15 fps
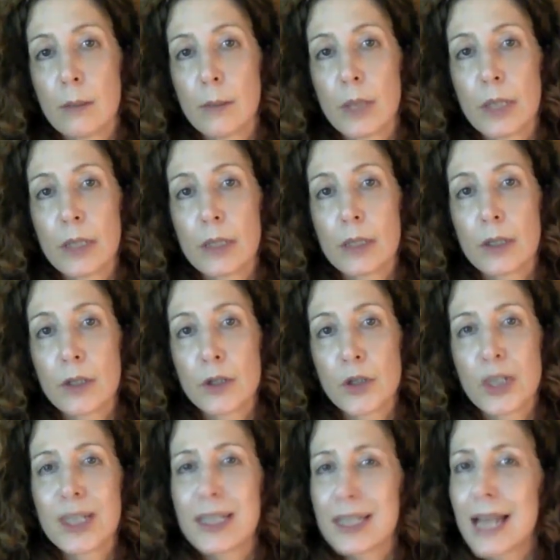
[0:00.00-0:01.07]
but
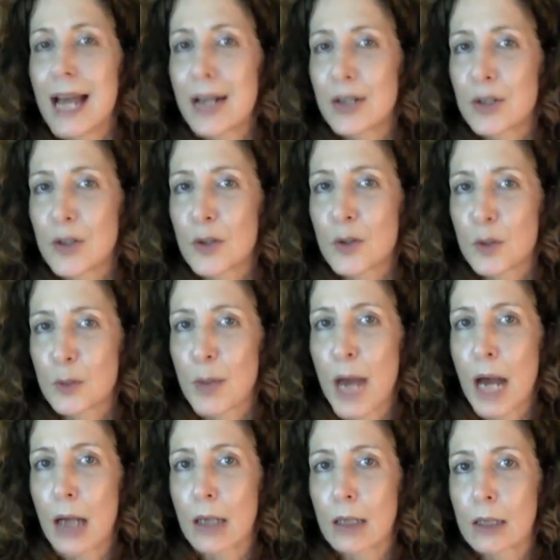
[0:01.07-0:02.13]
she snatched those
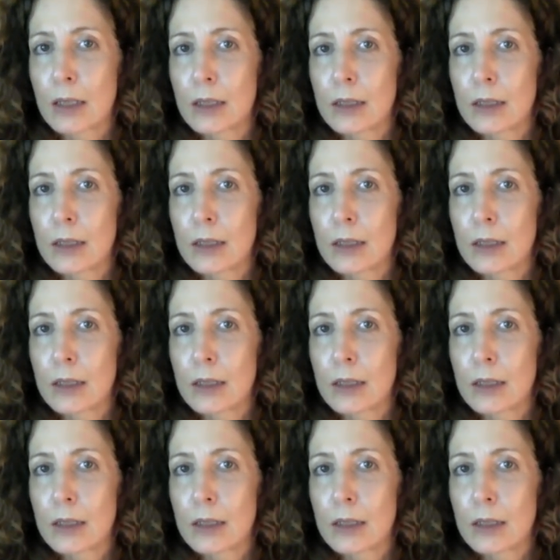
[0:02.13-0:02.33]
back,